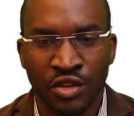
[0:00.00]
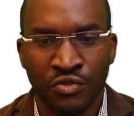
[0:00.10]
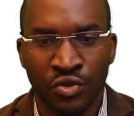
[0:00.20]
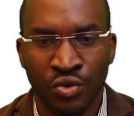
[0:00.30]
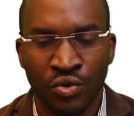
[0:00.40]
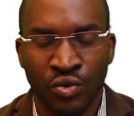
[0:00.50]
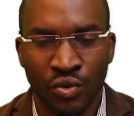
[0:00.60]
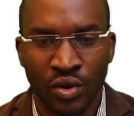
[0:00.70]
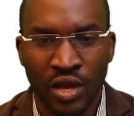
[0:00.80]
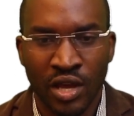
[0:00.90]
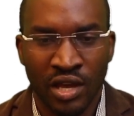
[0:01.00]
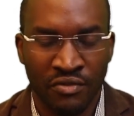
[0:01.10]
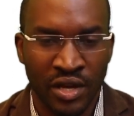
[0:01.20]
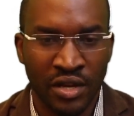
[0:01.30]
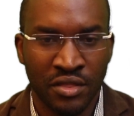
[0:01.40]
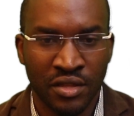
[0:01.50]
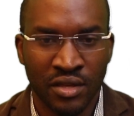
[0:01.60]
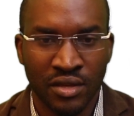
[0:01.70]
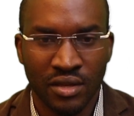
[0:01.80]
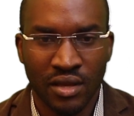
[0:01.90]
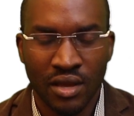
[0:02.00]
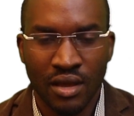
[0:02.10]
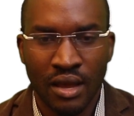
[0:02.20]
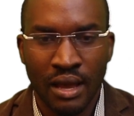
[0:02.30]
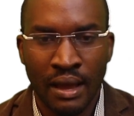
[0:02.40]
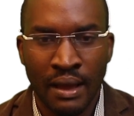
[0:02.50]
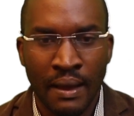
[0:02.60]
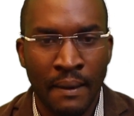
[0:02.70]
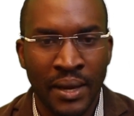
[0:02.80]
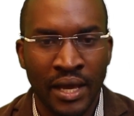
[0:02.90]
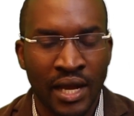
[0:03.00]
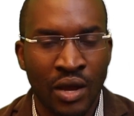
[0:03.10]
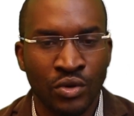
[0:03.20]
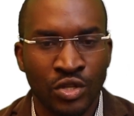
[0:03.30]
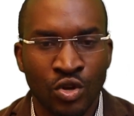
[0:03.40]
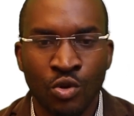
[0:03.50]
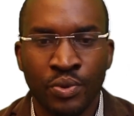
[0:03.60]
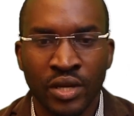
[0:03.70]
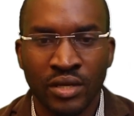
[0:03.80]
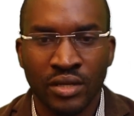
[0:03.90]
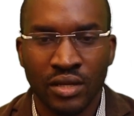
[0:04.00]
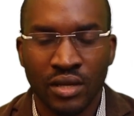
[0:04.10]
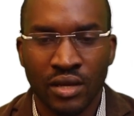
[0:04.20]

If you have anything, my account is open.